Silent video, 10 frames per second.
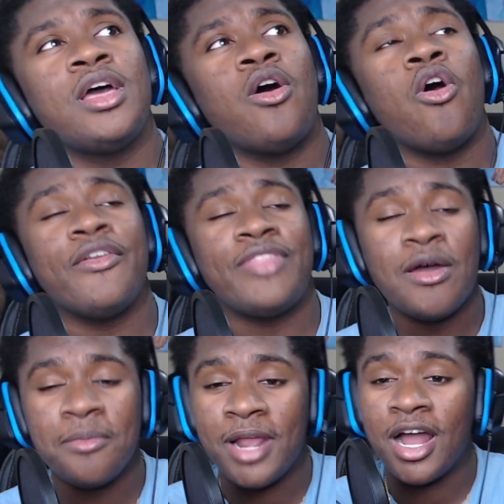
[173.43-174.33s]
or that
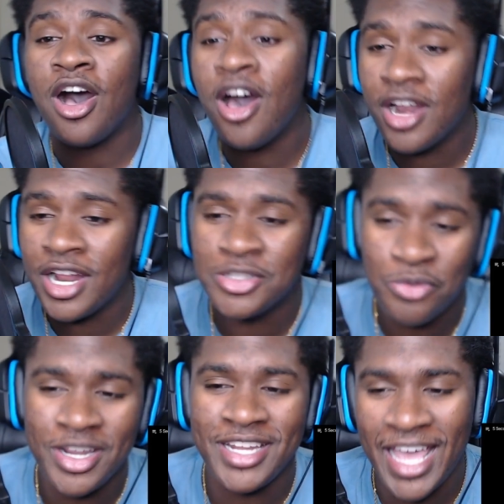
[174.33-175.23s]
would have been
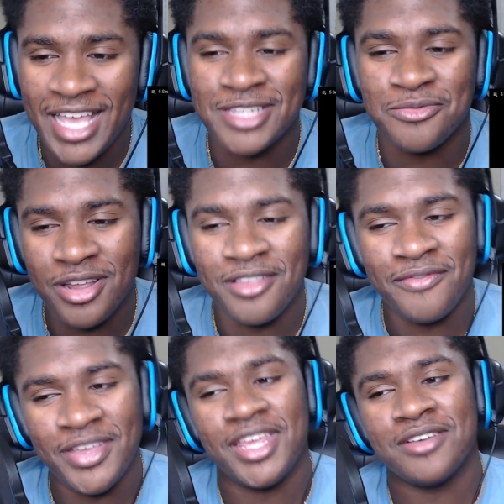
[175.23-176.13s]
120 days worth of
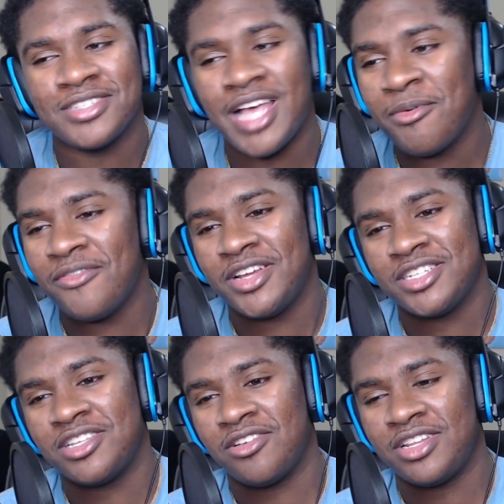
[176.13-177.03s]
videos. I'm over here
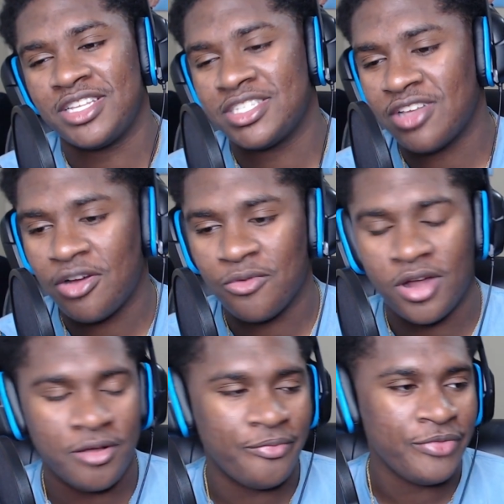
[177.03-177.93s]
stuttering. This is all
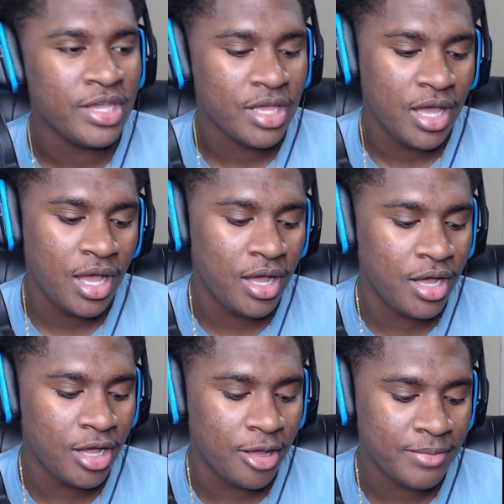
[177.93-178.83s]
raw.
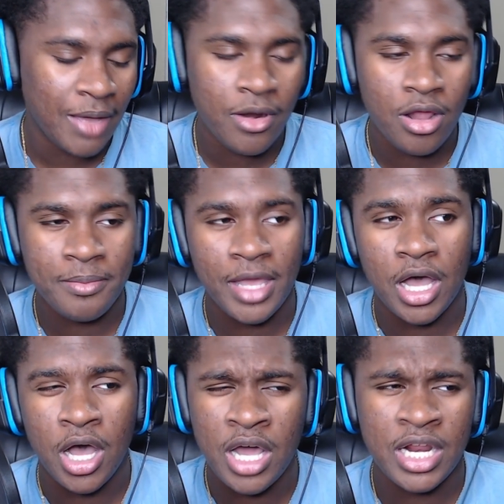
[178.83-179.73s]
That would only be
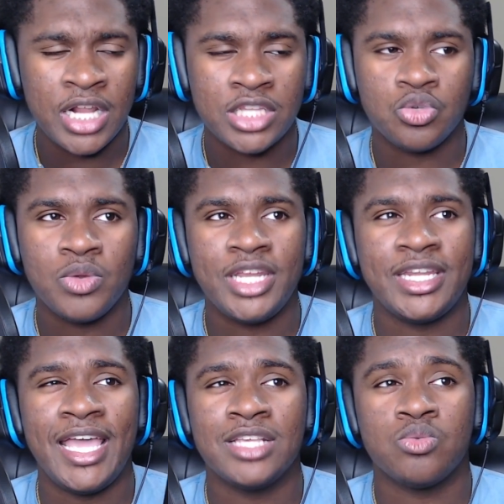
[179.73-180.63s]
120
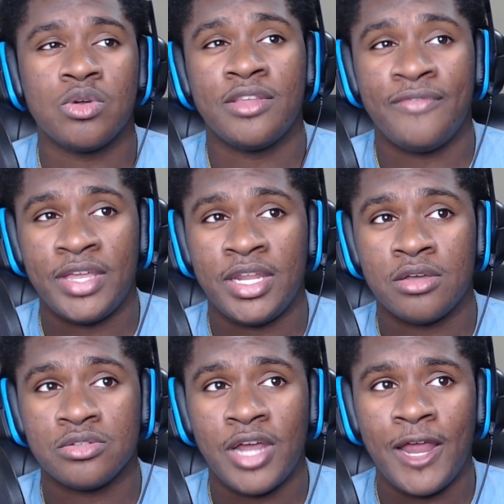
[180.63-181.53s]
days worth of
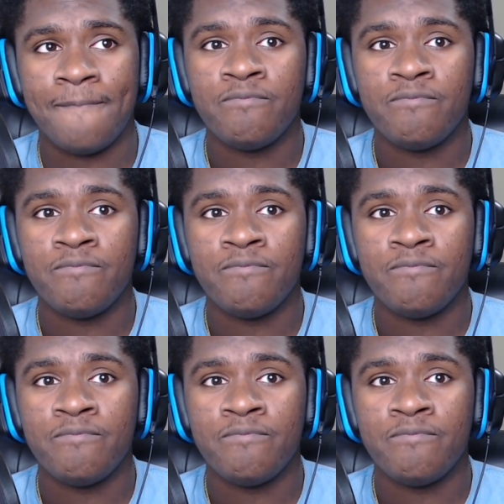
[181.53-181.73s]
videos, right?